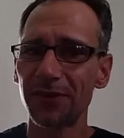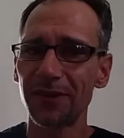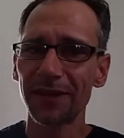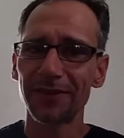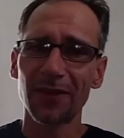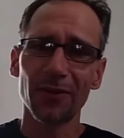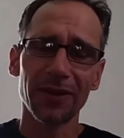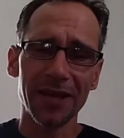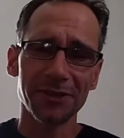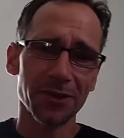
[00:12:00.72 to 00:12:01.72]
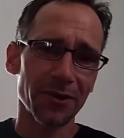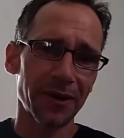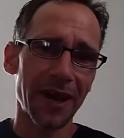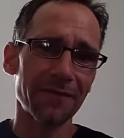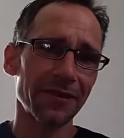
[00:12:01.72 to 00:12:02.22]
like on that show
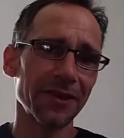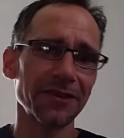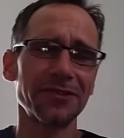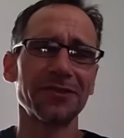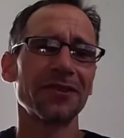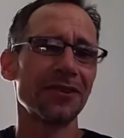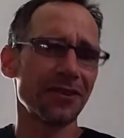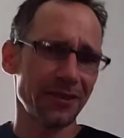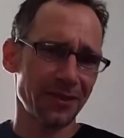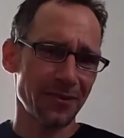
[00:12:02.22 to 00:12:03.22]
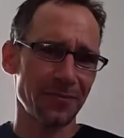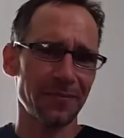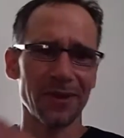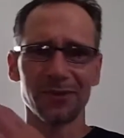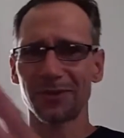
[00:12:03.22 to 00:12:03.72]
Catfish,
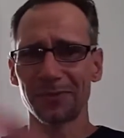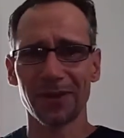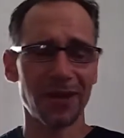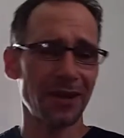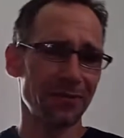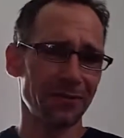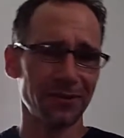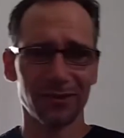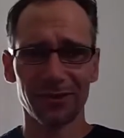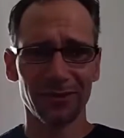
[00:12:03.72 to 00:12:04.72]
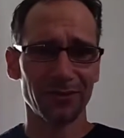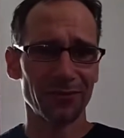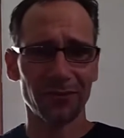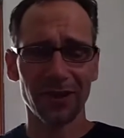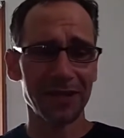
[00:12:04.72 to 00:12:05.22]
built some kind of
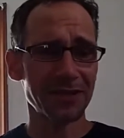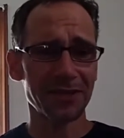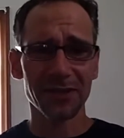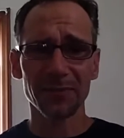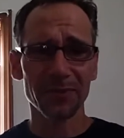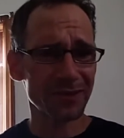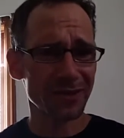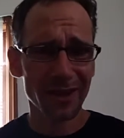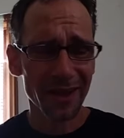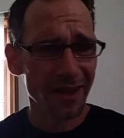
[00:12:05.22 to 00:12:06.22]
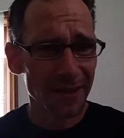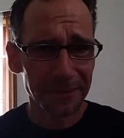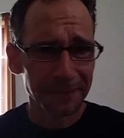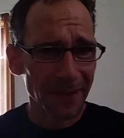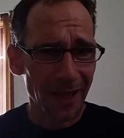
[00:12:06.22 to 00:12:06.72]
relationship, which
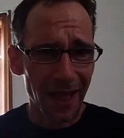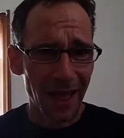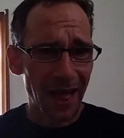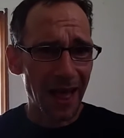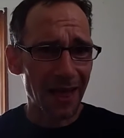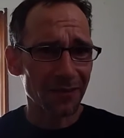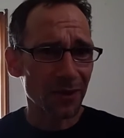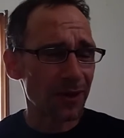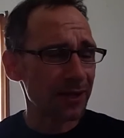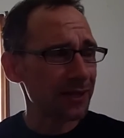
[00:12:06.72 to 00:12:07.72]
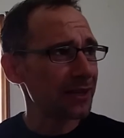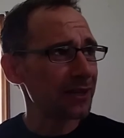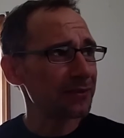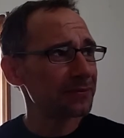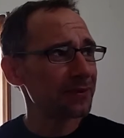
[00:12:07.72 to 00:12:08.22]
I have no
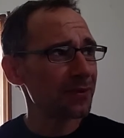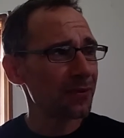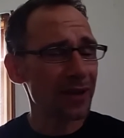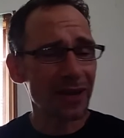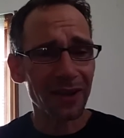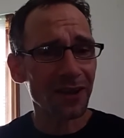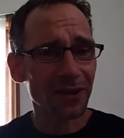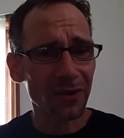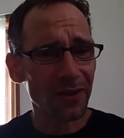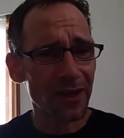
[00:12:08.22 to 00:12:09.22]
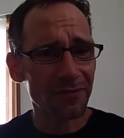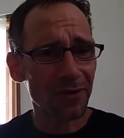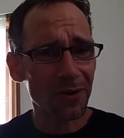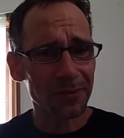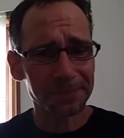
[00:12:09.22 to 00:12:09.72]
idea why they let it go that
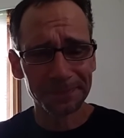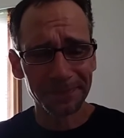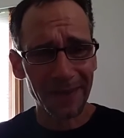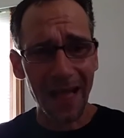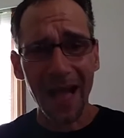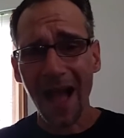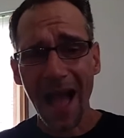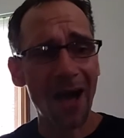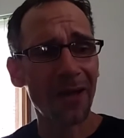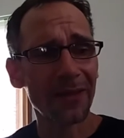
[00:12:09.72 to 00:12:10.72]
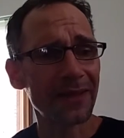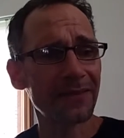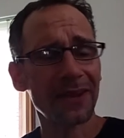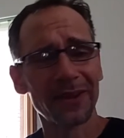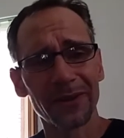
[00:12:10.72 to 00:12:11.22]
far, how they
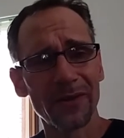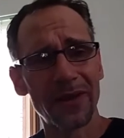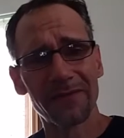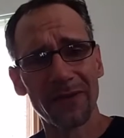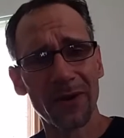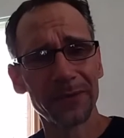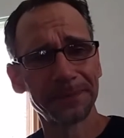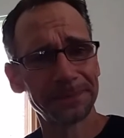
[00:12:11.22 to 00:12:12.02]
even let it go that far.